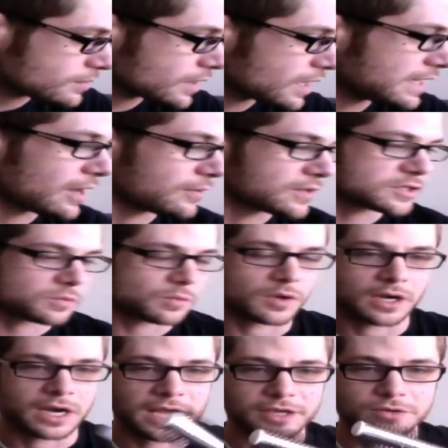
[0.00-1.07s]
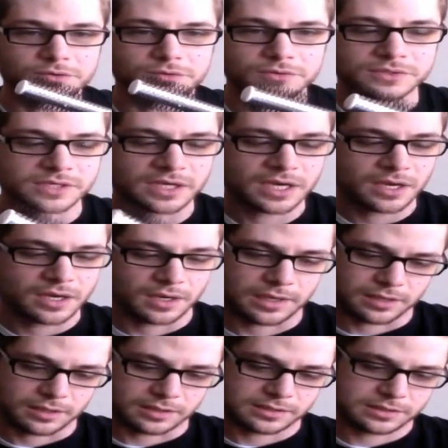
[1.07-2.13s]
Now this one I use, let's